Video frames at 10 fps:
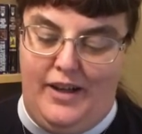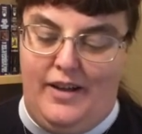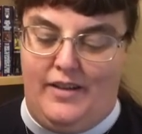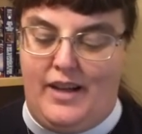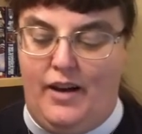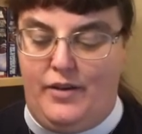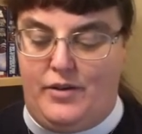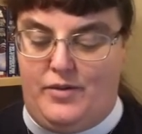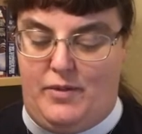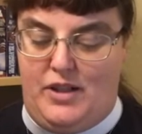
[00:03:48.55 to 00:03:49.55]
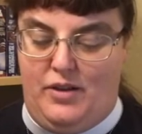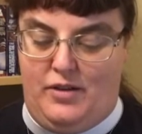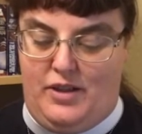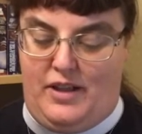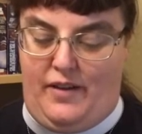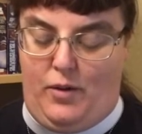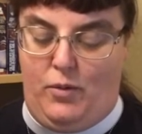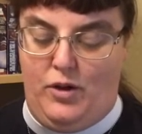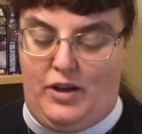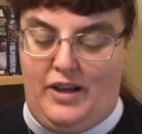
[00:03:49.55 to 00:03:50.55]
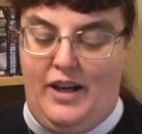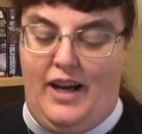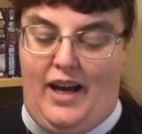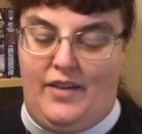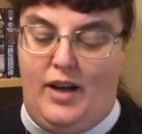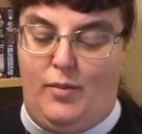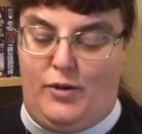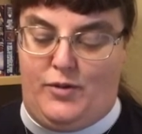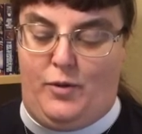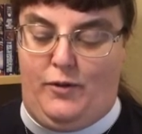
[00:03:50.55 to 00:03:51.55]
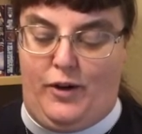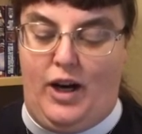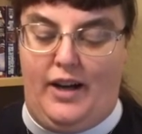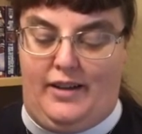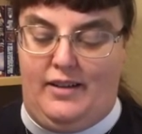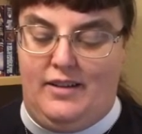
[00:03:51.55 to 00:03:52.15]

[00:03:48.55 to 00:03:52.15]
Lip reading: the others returned to their work, and the Hummels were forgotten.